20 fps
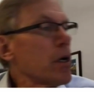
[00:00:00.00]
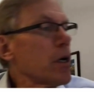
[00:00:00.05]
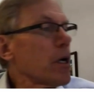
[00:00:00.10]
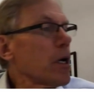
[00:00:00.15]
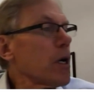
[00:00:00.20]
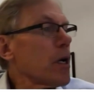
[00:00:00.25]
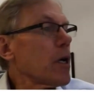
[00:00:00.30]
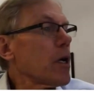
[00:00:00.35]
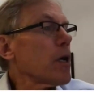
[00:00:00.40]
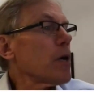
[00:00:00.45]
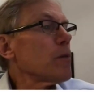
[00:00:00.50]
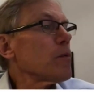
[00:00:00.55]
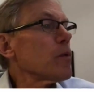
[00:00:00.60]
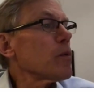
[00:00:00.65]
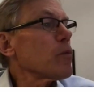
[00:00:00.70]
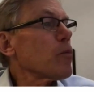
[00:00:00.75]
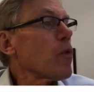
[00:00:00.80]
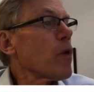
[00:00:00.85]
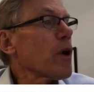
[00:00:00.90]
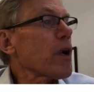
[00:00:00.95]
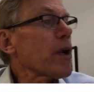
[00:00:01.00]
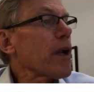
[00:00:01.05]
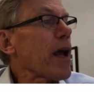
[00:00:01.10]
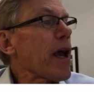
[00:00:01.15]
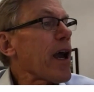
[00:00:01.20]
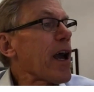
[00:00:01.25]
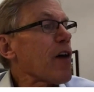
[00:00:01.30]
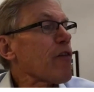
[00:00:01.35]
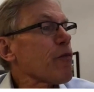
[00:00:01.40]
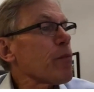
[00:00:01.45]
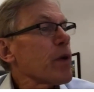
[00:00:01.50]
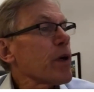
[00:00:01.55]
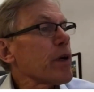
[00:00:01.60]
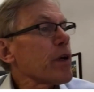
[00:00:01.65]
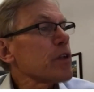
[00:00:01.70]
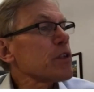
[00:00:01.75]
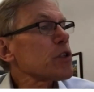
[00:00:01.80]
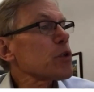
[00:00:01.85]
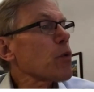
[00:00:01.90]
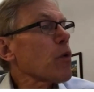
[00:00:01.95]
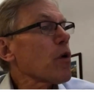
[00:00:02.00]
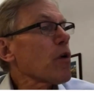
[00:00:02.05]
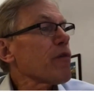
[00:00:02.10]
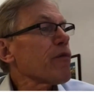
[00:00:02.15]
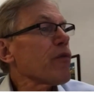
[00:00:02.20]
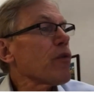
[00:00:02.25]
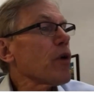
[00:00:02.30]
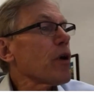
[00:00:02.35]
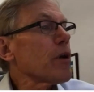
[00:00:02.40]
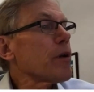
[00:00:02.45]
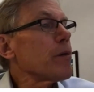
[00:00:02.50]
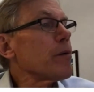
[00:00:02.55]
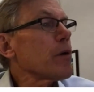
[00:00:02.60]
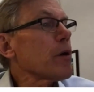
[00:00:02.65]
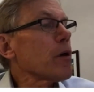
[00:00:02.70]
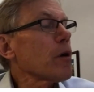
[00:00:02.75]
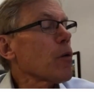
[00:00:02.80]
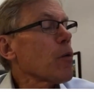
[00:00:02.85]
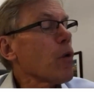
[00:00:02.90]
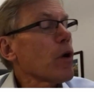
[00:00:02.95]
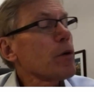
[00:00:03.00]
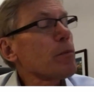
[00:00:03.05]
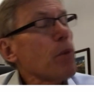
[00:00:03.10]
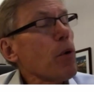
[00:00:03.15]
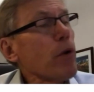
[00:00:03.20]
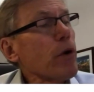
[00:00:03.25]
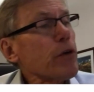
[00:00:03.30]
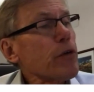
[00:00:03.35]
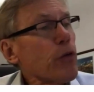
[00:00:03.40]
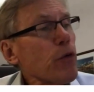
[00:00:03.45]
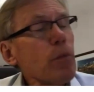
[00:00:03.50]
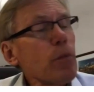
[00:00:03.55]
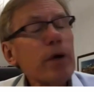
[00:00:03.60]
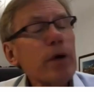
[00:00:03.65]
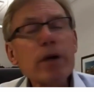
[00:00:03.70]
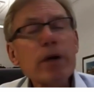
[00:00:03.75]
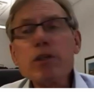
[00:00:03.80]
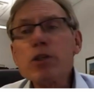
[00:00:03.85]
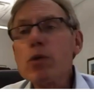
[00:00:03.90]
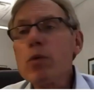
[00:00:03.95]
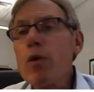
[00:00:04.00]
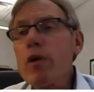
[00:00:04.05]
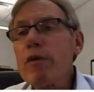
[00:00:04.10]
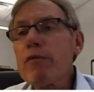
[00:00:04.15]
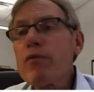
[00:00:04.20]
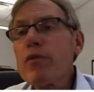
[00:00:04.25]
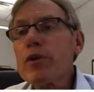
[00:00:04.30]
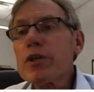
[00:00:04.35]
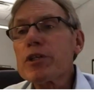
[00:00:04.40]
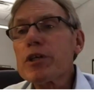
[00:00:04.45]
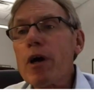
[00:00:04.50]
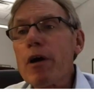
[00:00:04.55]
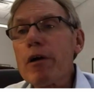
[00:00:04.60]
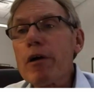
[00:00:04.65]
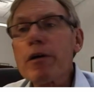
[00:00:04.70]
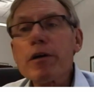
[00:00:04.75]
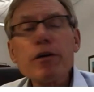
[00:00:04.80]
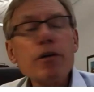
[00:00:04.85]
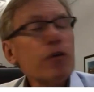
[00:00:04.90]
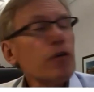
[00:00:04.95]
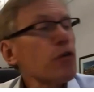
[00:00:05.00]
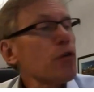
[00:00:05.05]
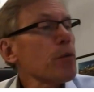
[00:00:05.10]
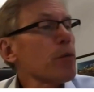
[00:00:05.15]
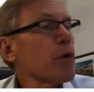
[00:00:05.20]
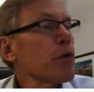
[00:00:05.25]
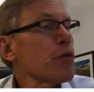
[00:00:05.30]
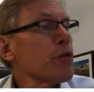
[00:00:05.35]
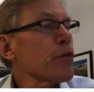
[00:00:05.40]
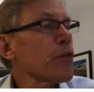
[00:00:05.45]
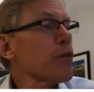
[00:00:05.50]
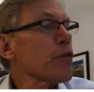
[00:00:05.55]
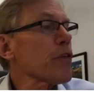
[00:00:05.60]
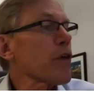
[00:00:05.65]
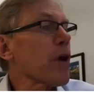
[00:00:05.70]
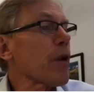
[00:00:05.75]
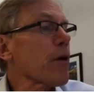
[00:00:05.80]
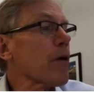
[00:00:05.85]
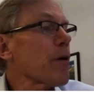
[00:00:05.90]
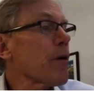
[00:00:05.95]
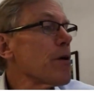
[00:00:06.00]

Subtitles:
1.5 million square foot or 1.2 million square foot Target distribution center.